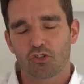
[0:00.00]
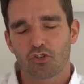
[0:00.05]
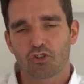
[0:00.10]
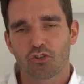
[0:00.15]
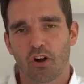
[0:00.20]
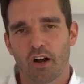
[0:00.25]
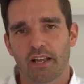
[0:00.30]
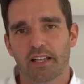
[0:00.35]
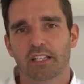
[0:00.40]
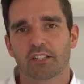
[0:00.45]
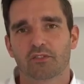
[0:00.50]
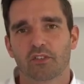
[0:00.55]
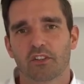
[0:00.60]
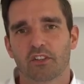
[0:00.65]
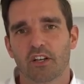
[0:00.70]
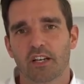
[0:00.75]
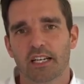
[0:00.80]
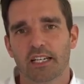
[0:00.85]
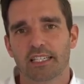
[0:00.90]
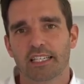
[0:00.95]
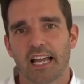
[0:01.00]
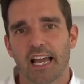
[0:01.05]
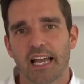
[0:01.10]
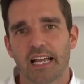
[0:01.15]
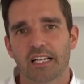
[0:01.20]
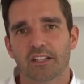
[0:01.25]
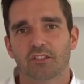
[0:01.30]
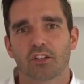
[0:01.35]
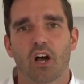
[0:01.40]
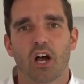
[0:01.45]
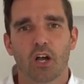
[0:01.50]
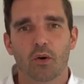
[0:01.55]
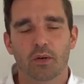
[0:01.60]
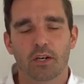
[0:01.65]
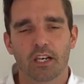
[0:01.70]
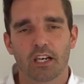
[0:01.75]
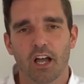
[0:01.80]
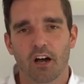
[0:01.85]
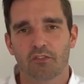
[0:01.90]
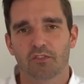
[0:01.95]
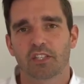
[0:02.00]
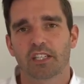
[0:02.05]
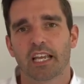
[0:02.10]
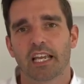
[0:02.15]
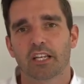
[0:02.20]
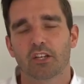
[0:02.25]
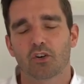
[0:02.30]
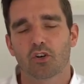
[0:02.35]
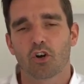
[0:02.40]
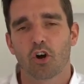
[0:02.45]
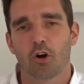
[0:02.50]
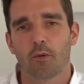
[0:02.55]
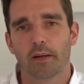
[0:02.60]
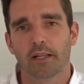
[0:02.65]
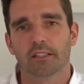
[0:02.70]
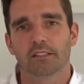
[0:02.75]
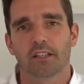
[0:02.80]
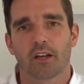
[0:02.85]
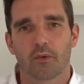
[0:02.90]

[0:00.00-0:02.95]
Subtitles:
Try this for 30 days. I would love to get your comments.